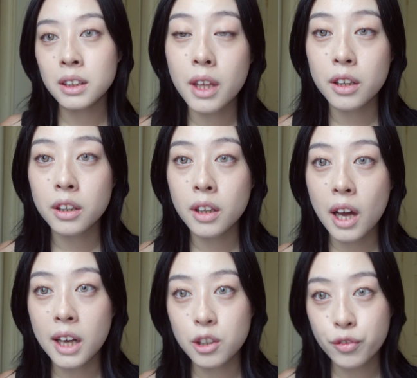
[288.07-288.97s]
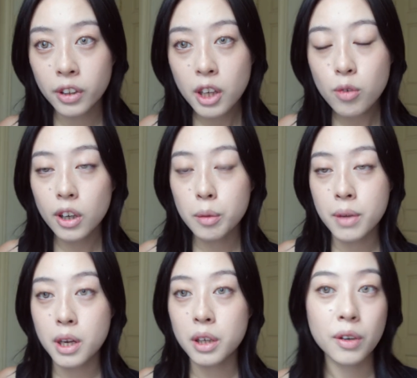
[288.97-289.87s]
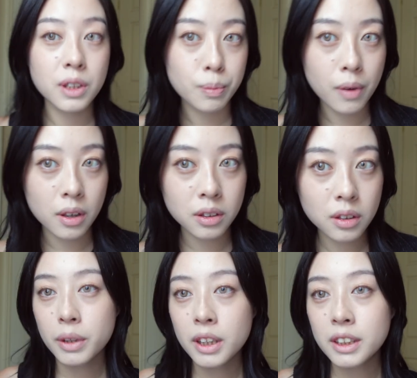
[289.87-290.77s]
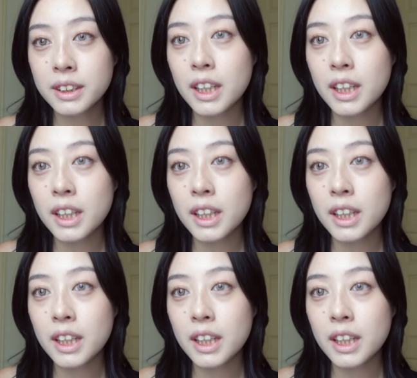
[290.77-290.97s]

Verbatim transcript: then I definitely recommend Grace Brown because